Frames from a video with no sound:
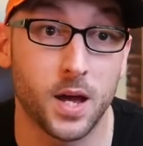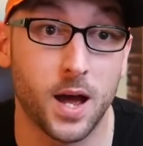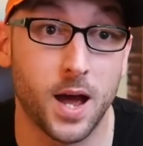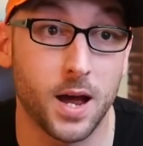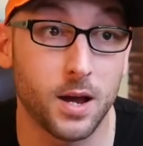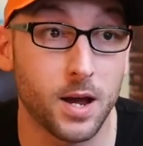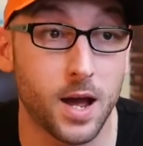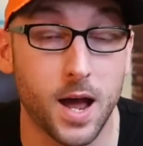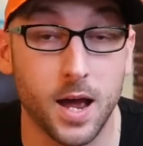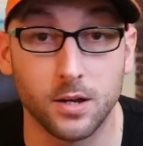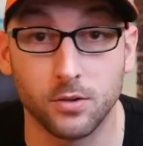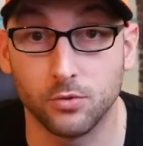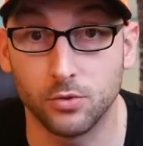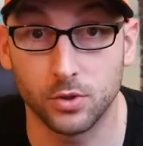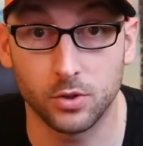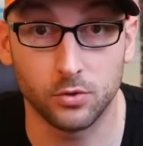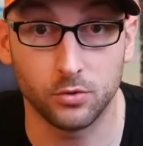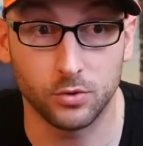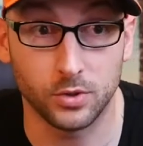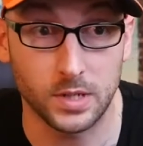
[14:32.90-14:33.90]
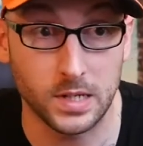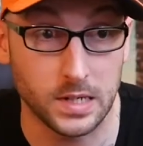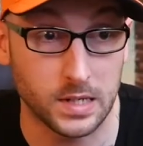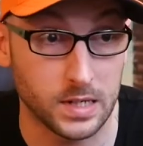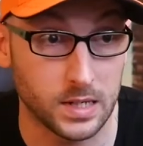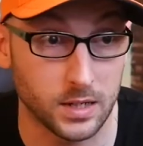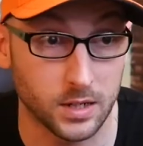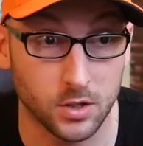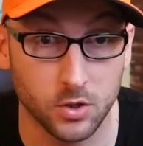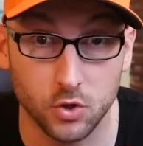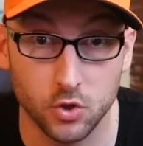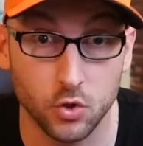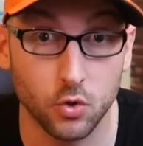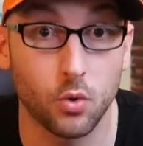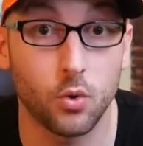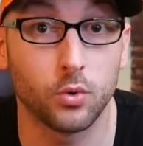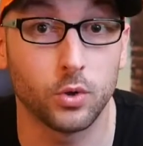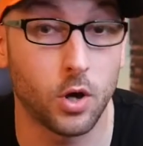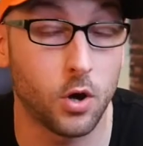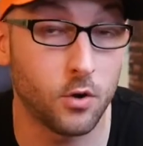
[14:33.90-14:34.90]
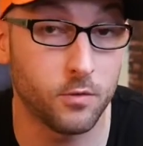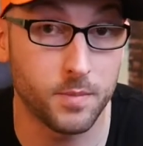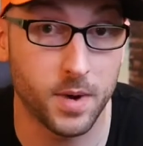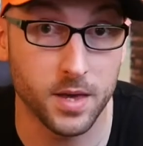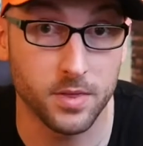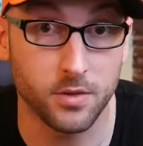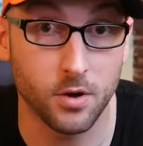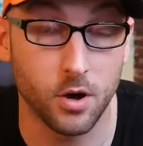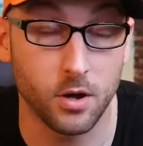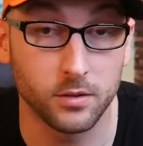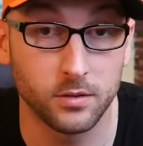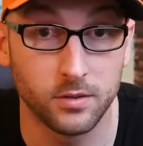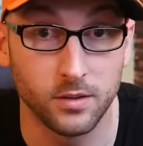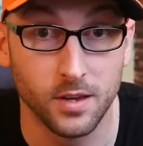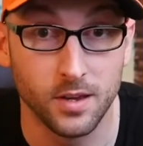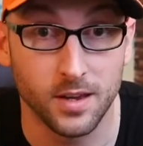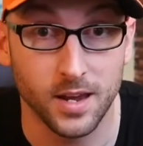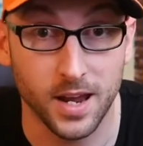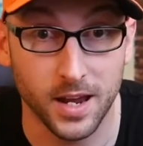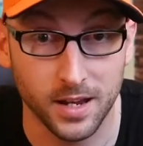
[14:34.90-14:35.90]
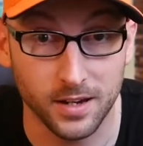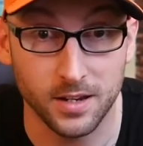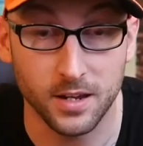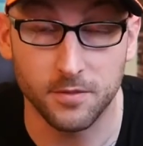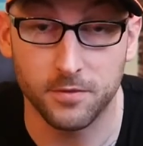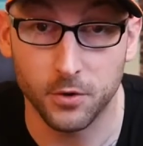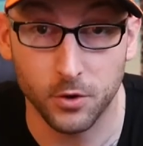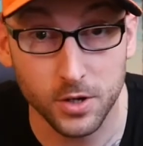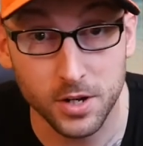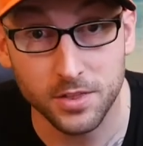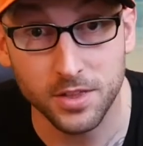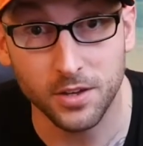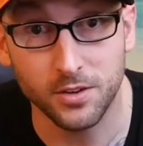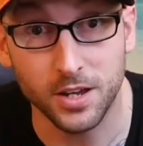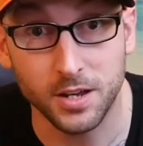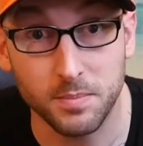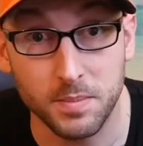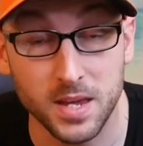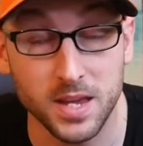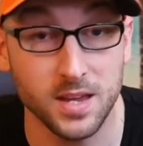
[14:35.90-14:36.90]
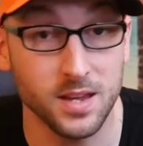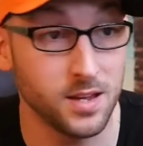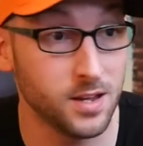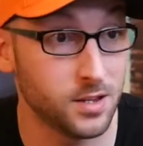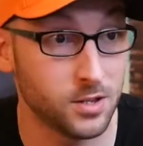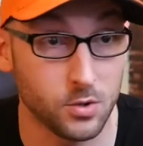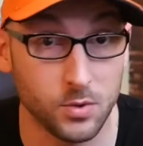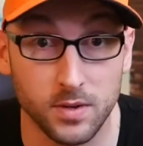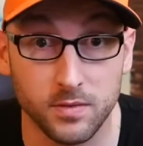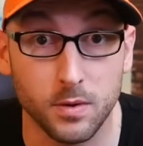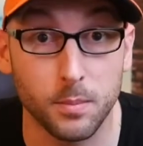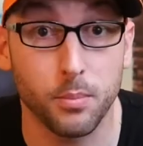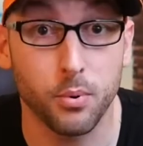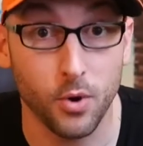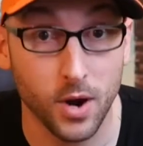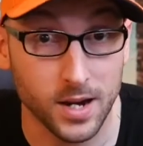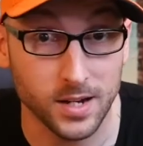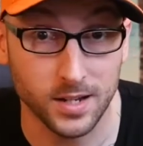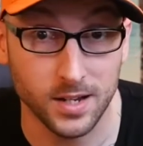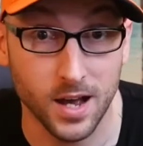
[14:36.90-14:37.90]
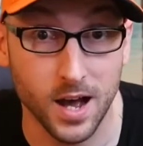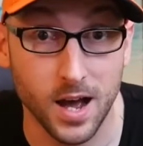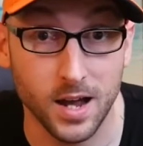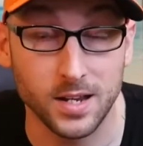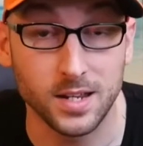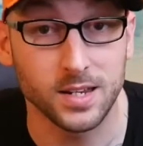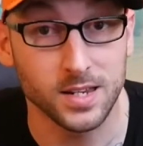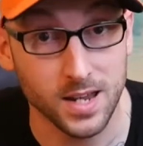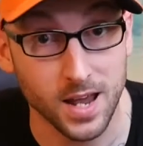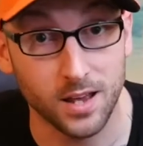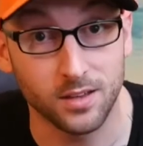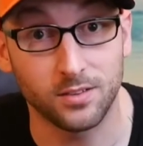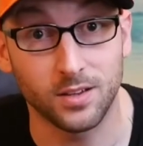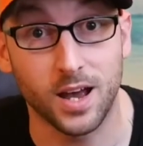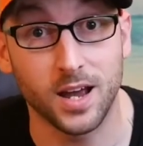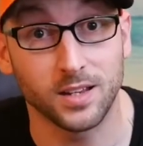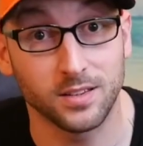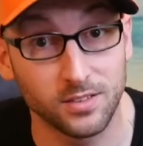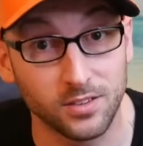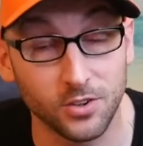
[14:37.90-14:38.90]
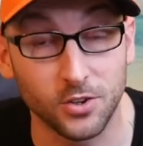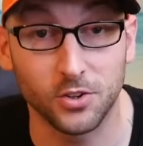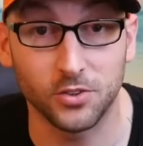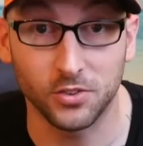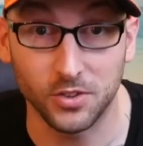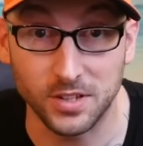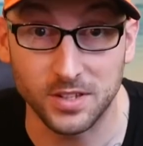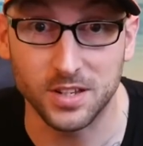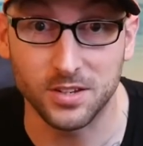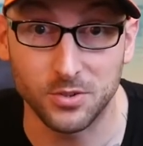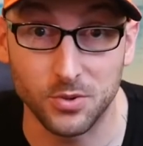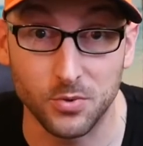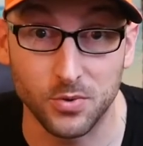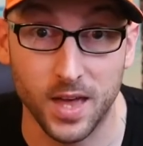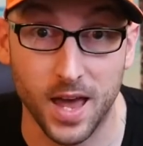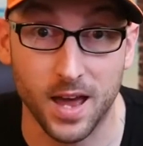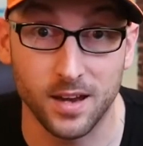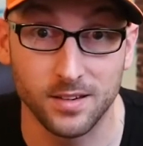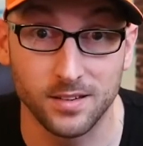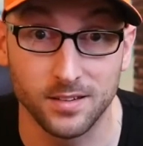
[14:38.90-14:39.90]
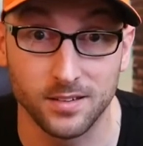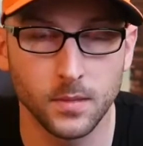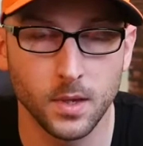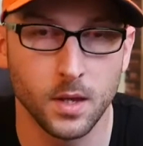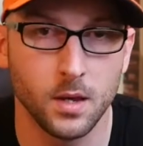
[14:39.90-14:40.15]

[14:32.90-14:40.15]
It controlled all of my thoughts. And if you're anything like me, you even pray to God. And yes, I seriously did do that.